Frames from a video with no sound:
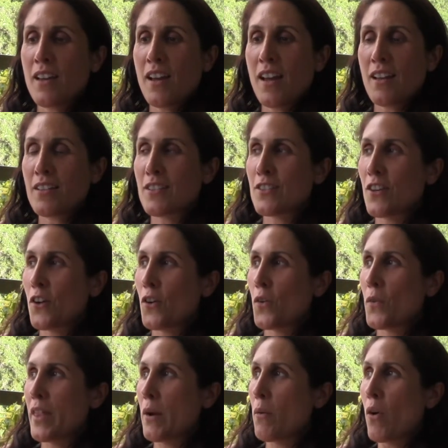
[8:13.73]
And
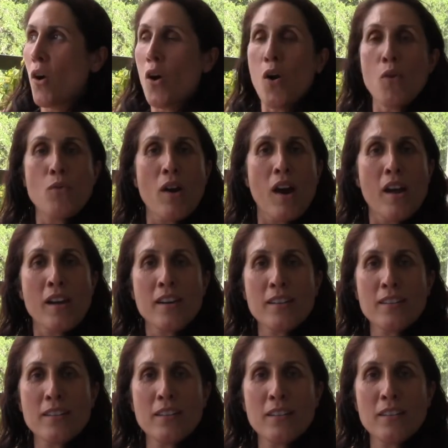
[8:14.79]
so they were all
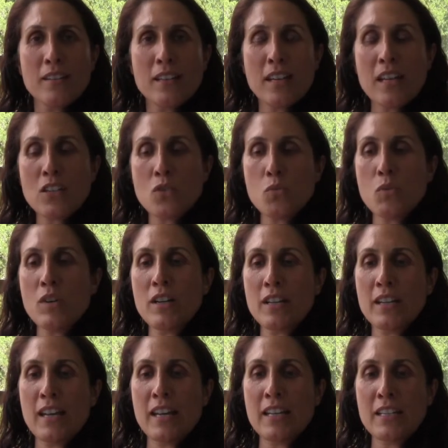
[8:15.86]
right. Each
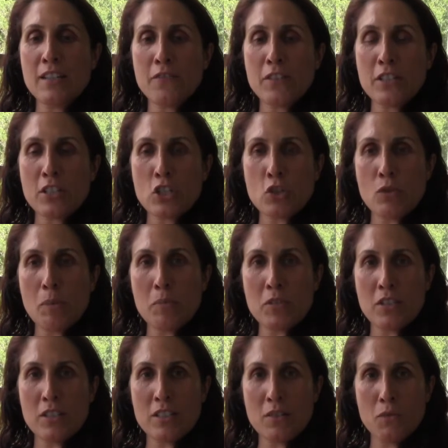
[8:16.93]
one had a different
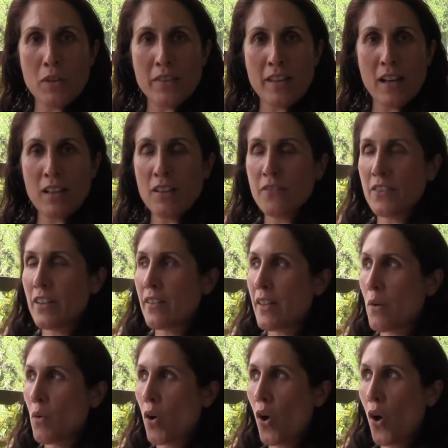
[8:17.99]
descriptions of what the elephant, and
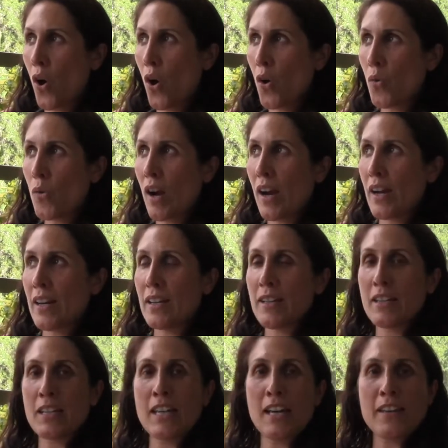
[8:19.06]
they were all right,
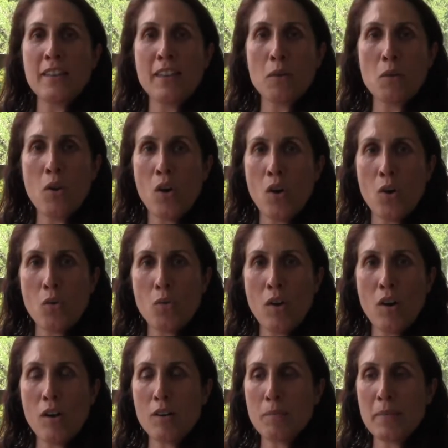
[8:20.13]
yet they were all
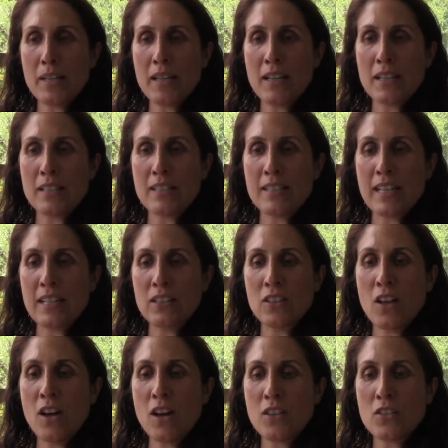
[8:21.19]
wrong because they
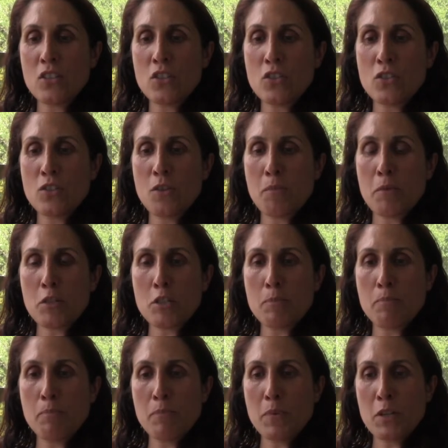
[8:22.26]
lost their
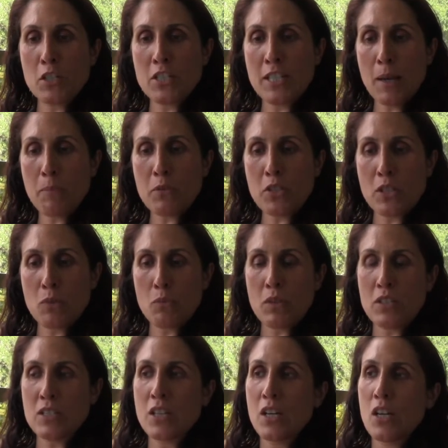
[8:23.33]
perception was